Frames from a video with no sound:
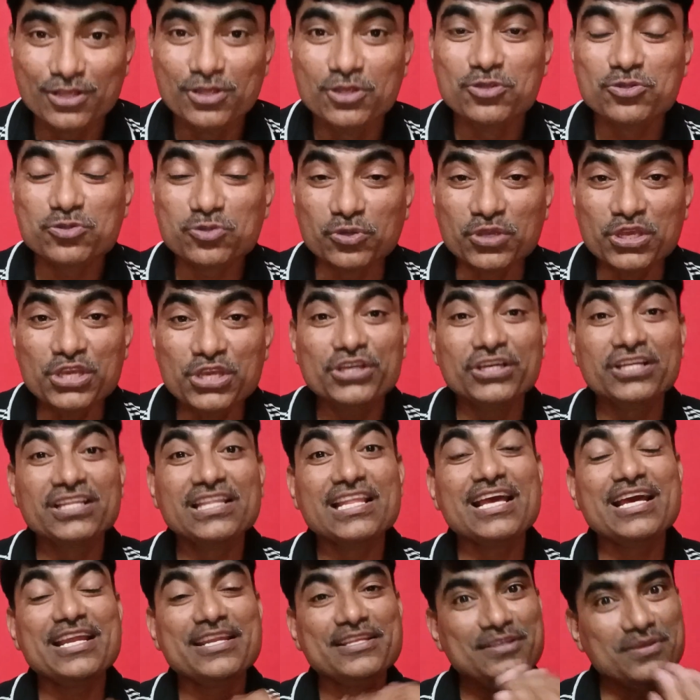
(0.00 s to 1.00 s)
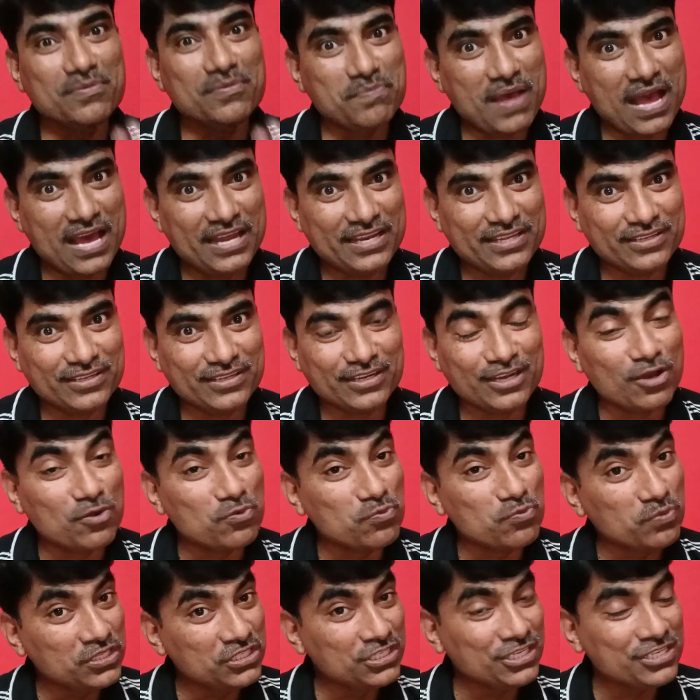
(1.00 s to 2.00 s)
So here there is a barrier. Now
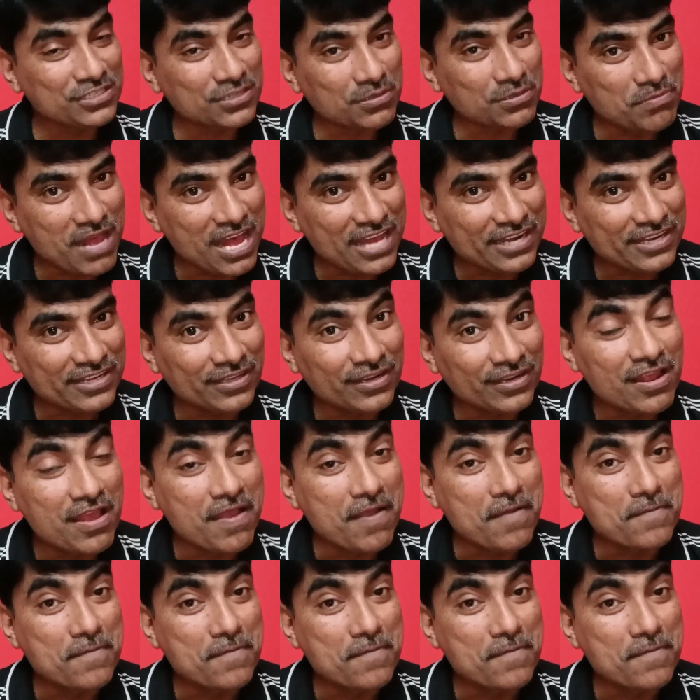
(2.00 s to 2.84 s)
which is the barrier?